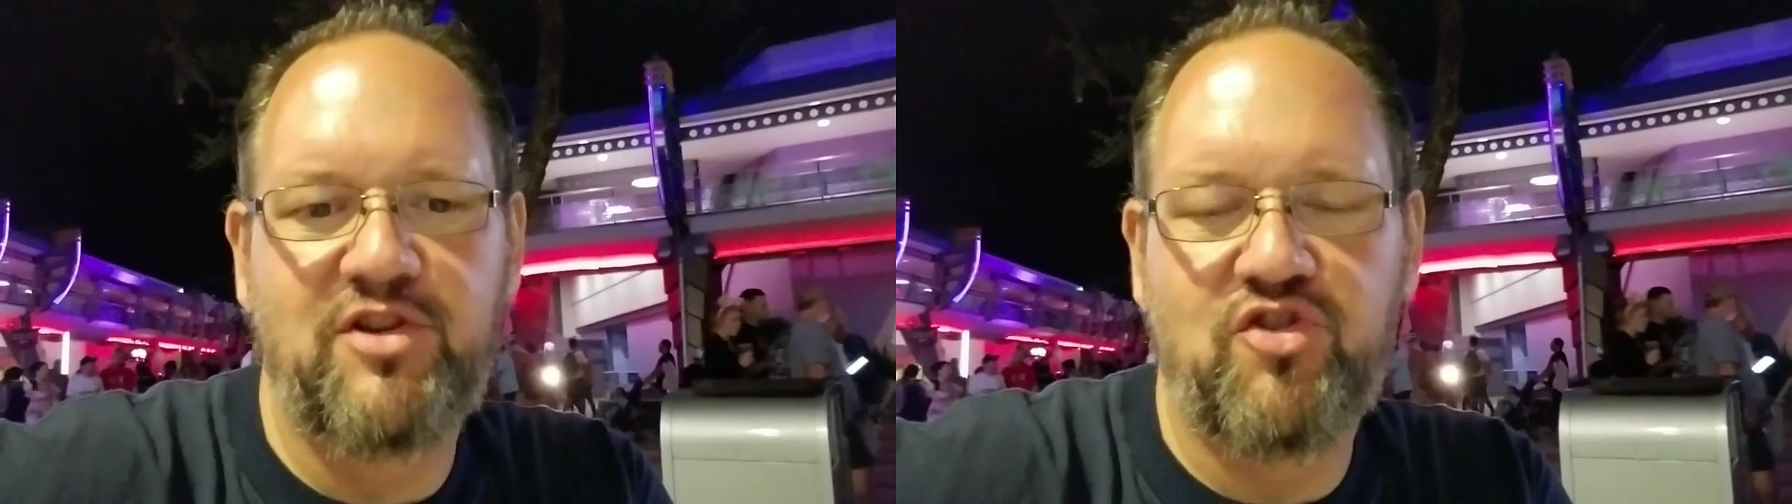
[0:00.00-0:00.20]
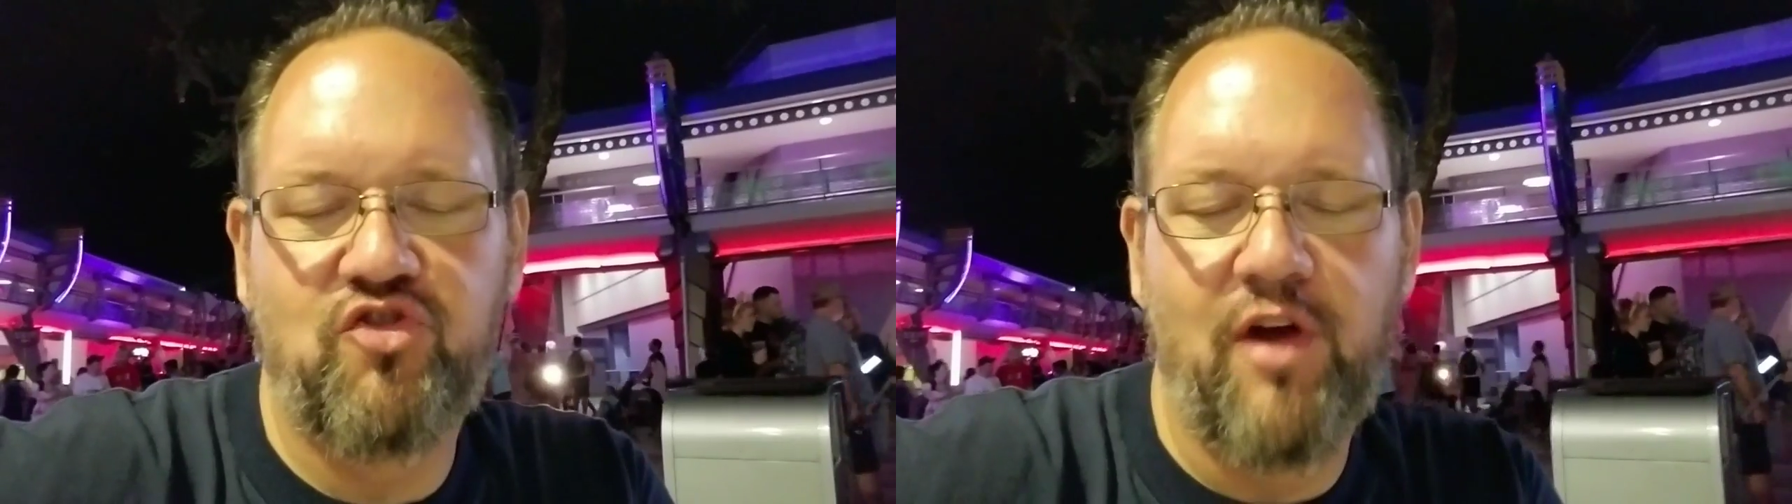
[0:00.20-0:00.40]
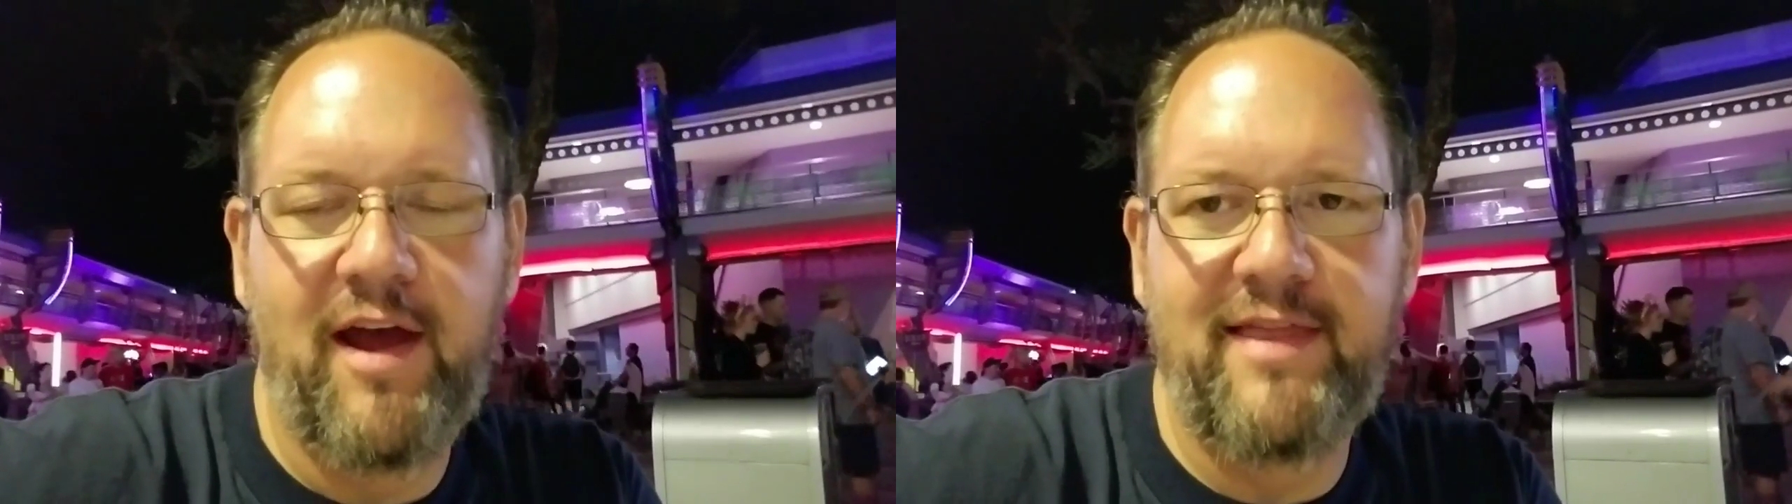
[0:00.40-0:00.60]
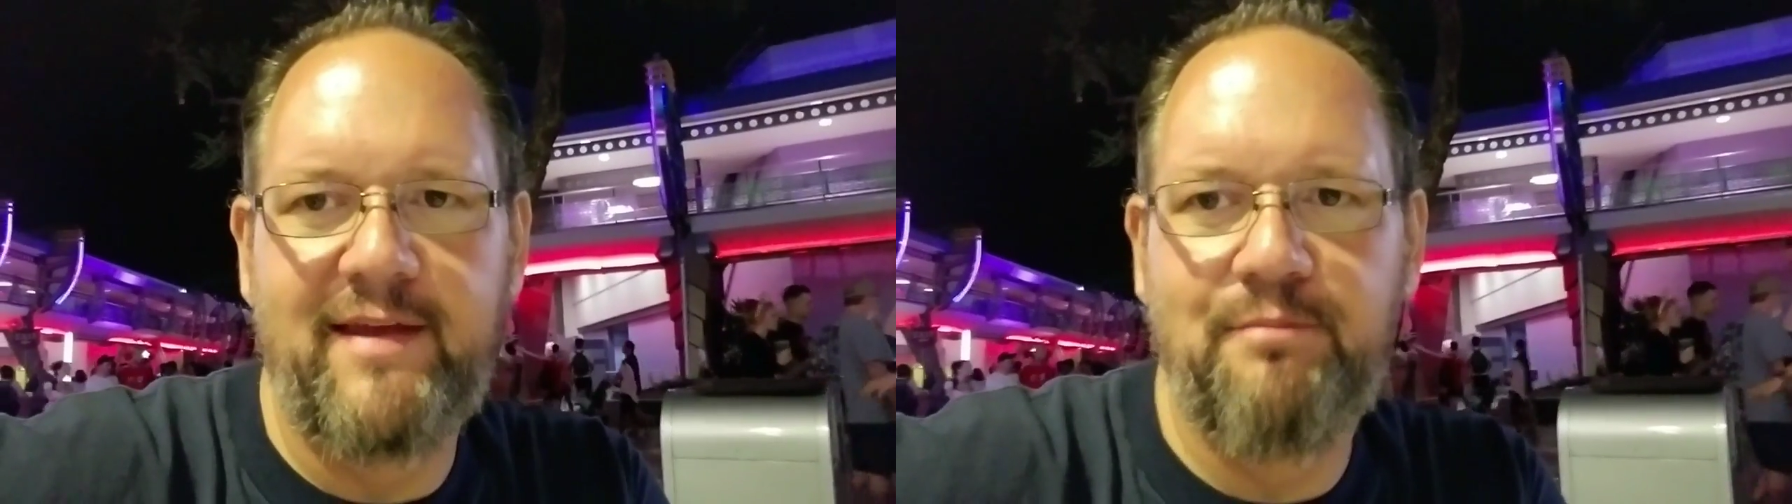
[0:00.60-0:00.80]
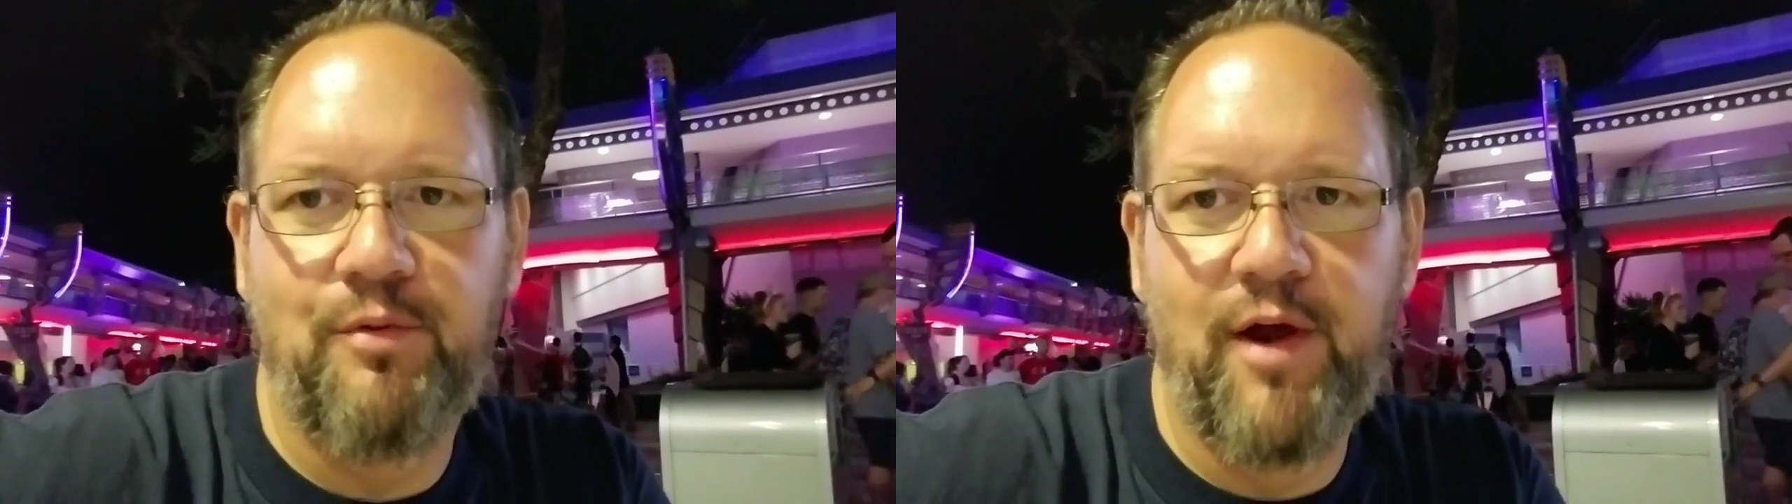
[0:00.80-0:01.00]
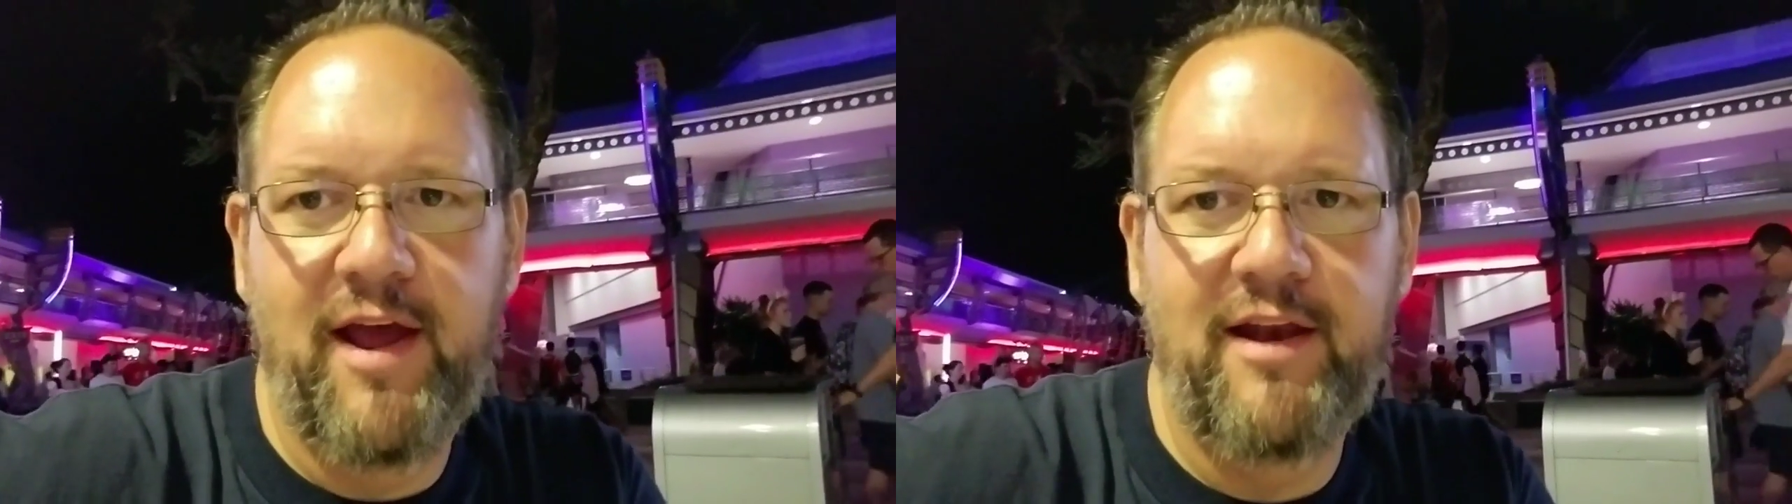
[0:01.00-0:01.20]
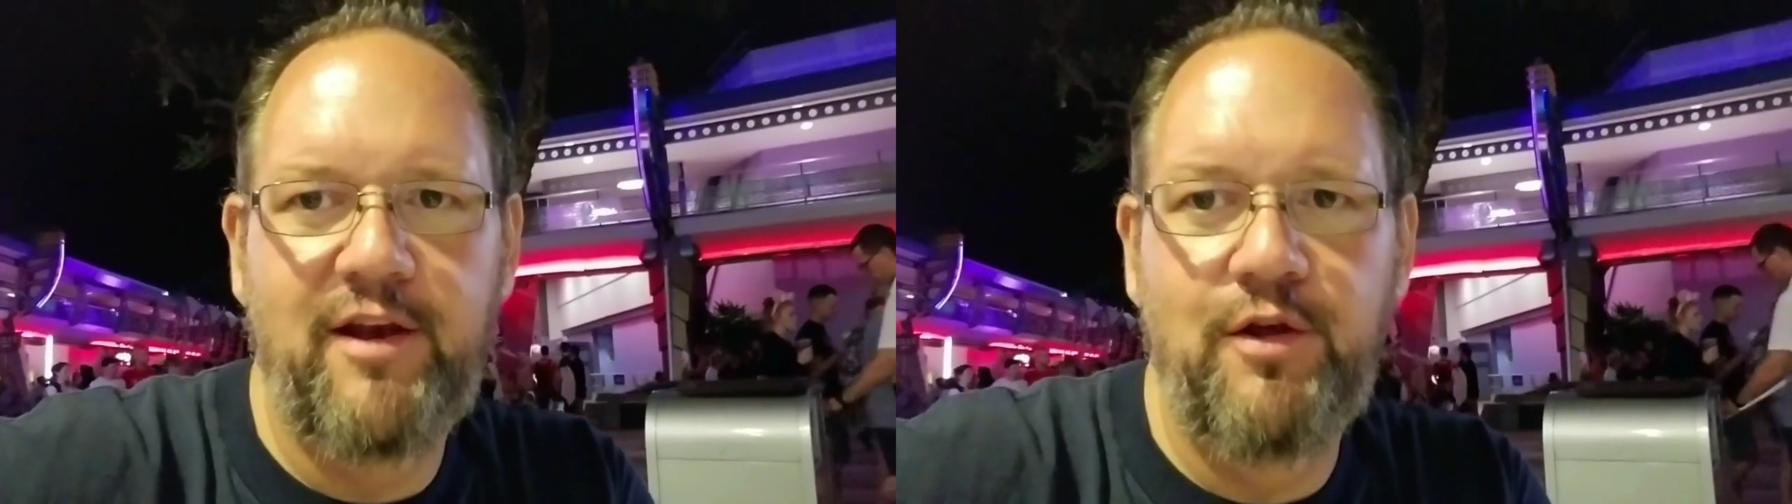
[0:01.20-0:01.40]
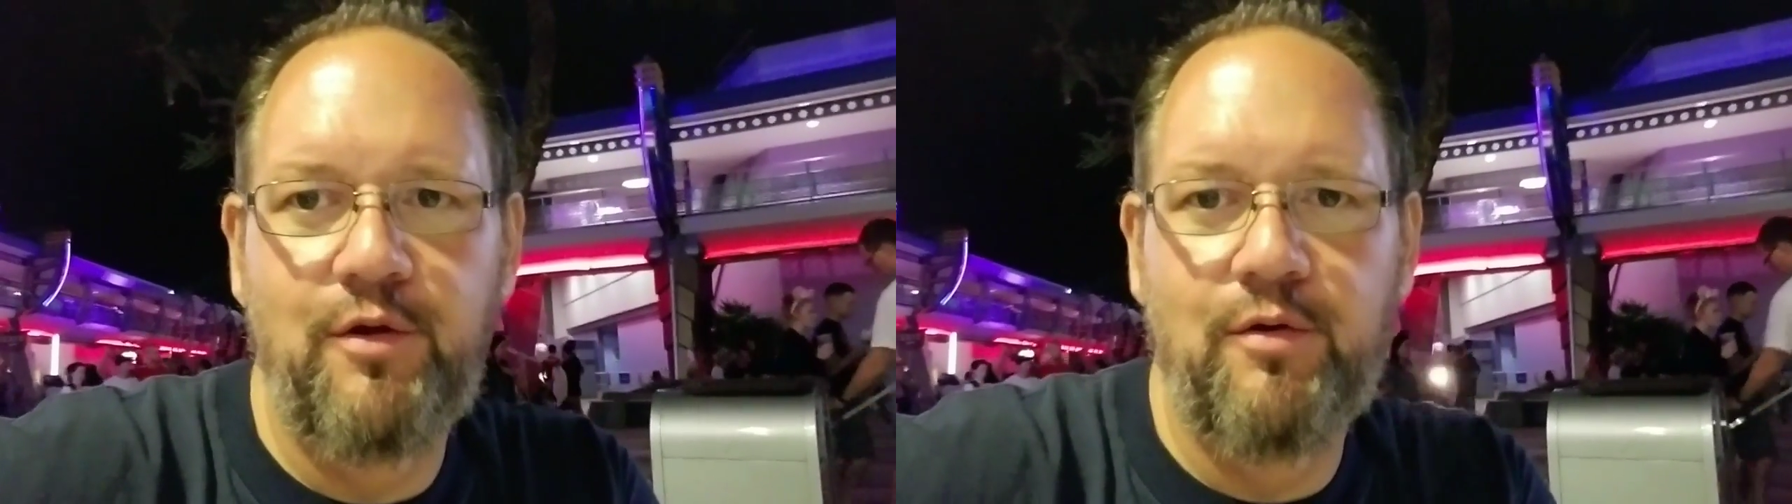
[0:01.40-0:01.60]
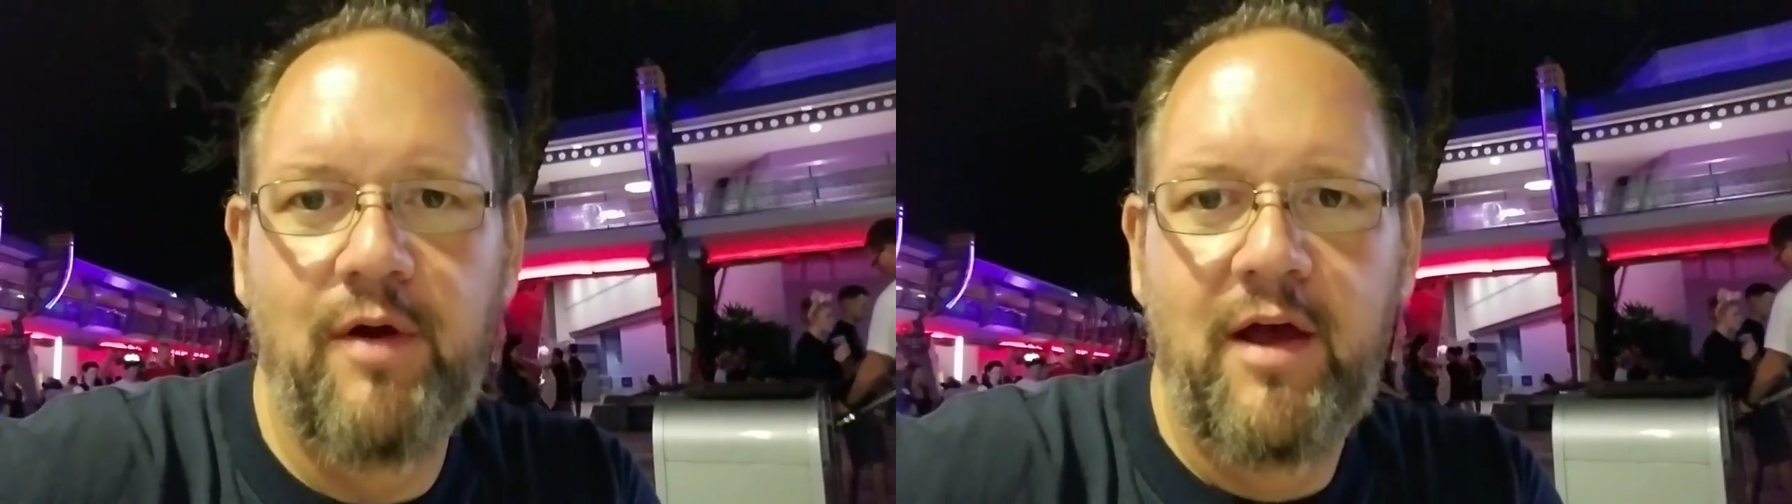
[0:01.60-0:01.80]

to try the brand new